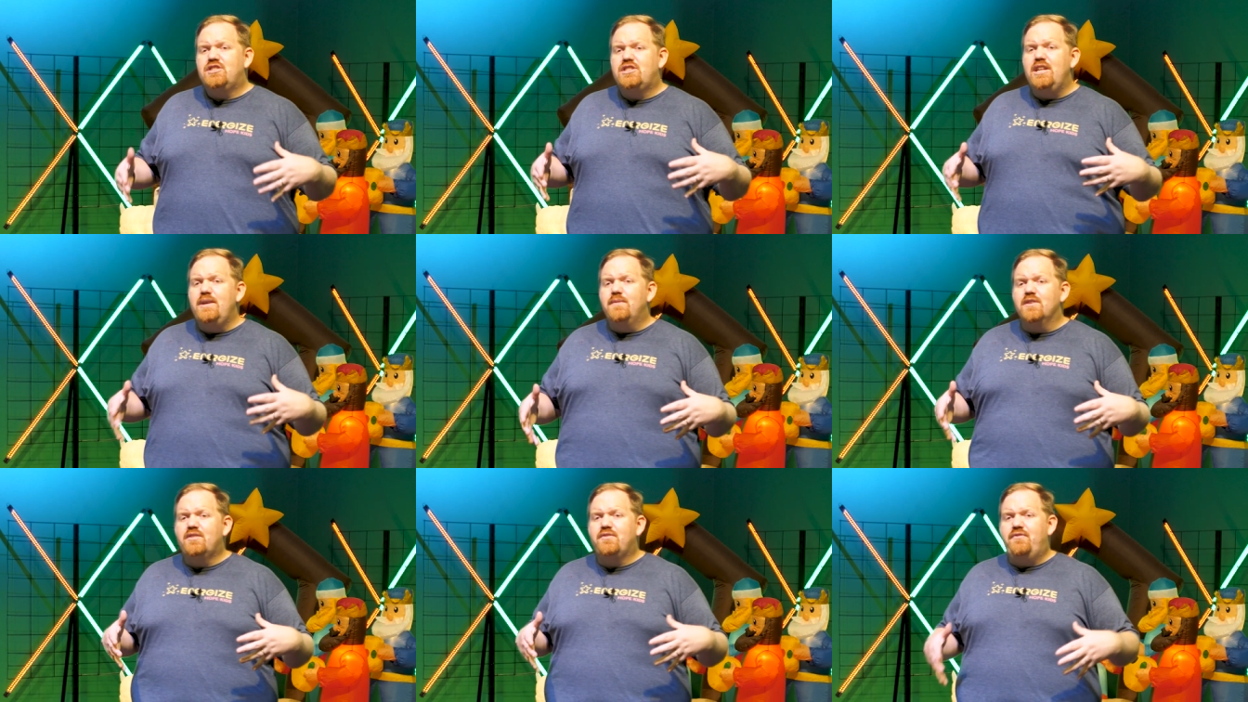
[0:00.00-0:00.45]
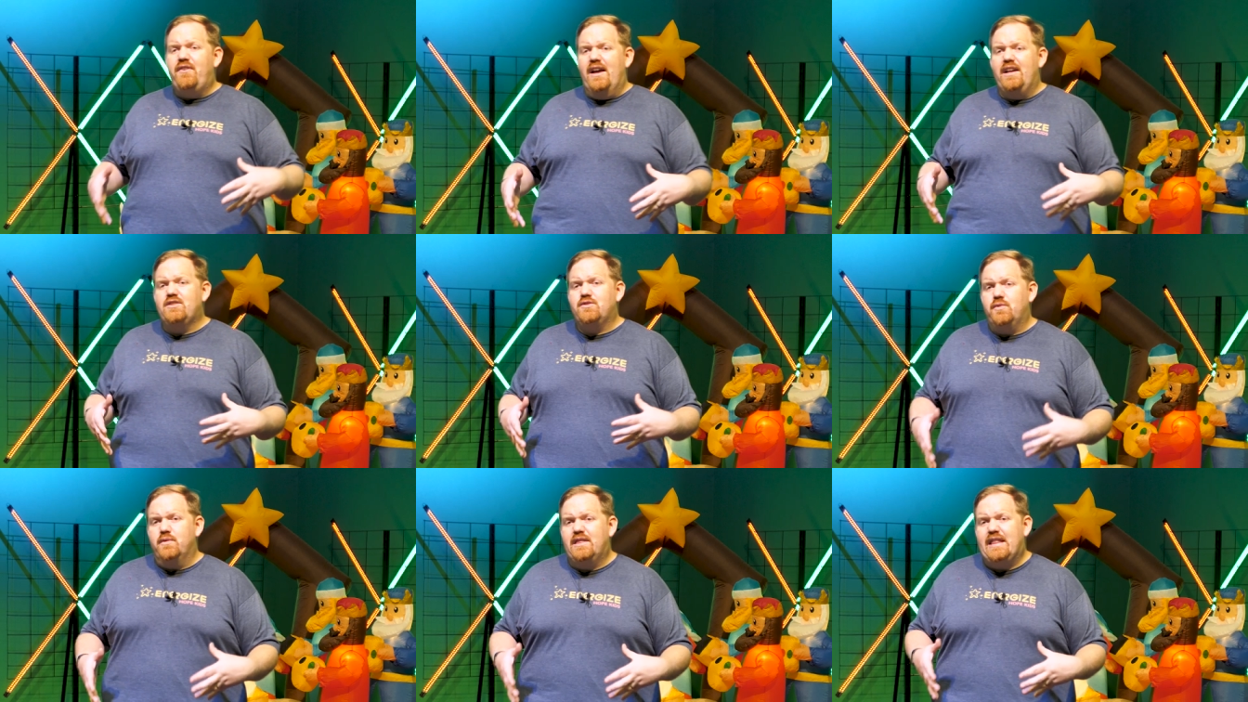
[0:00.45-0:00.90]
she was
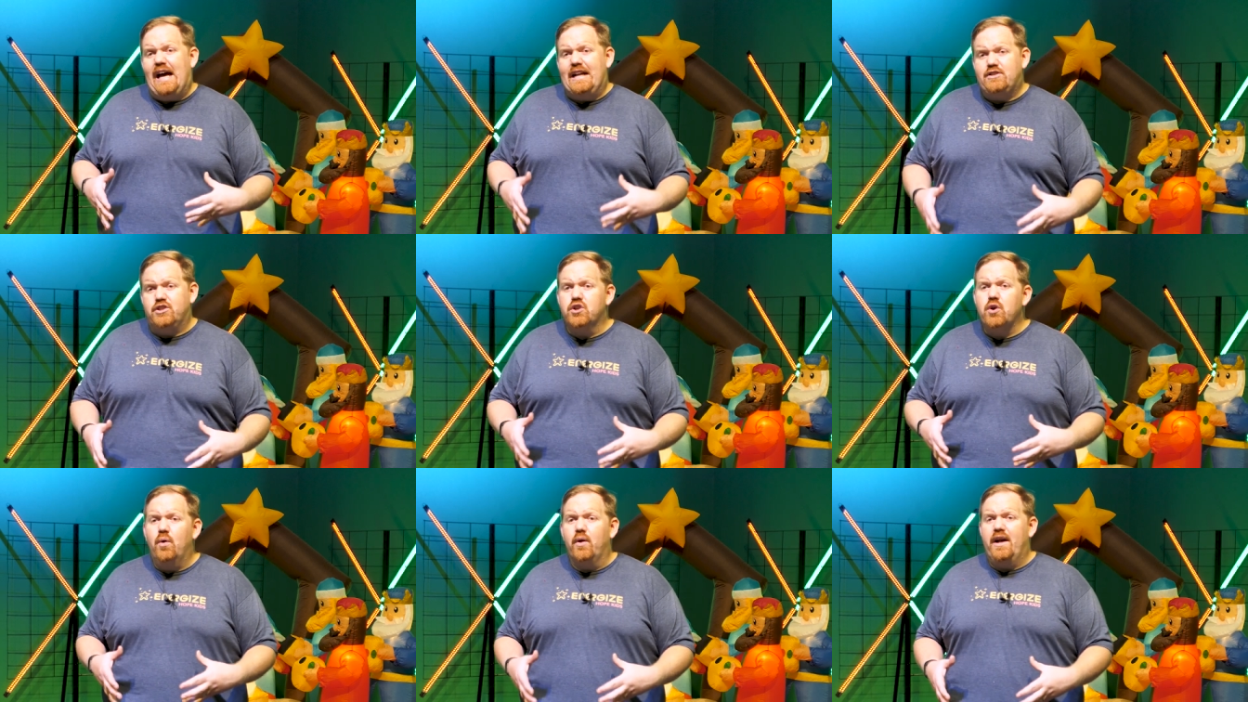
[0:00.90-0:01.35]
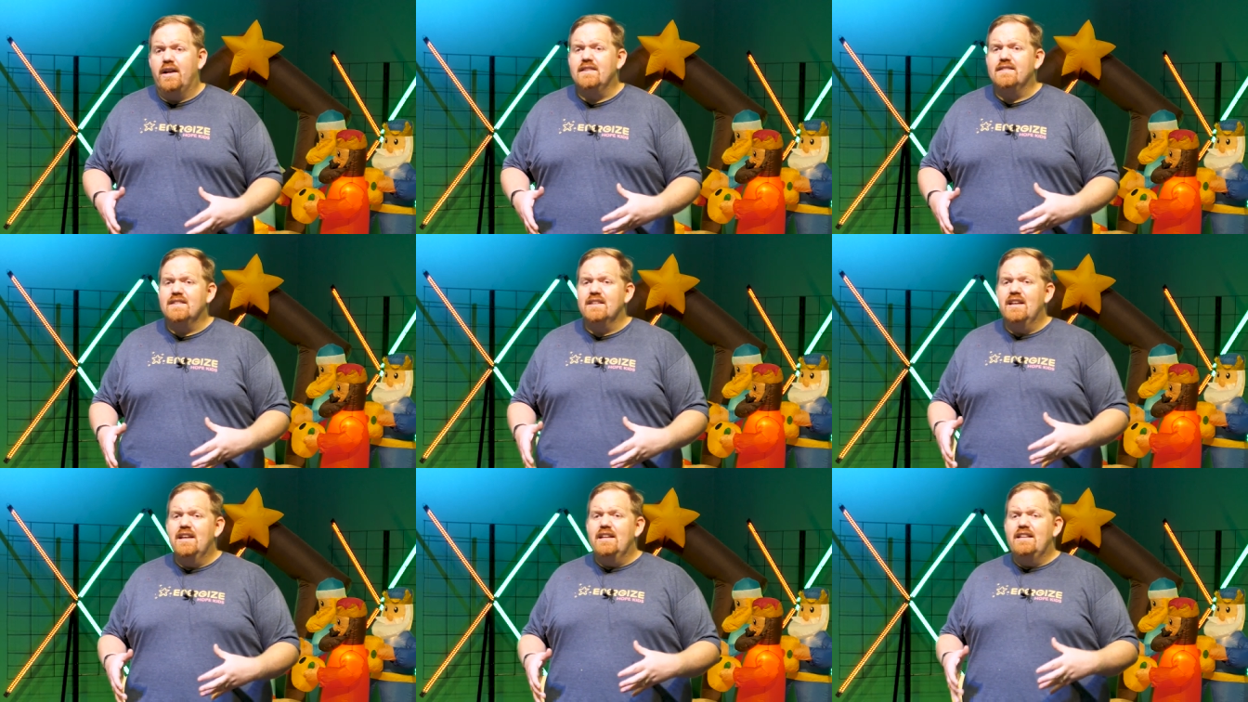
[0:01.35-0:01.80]
faced with that
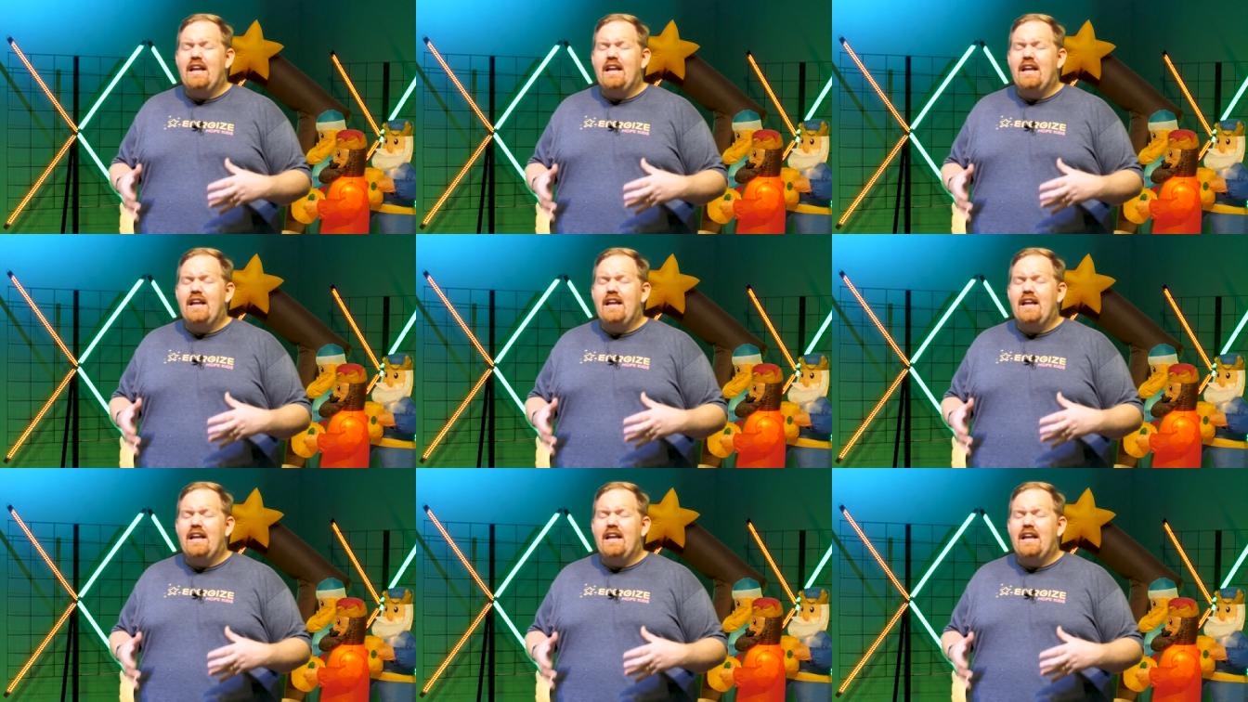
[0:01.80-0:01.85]
choice.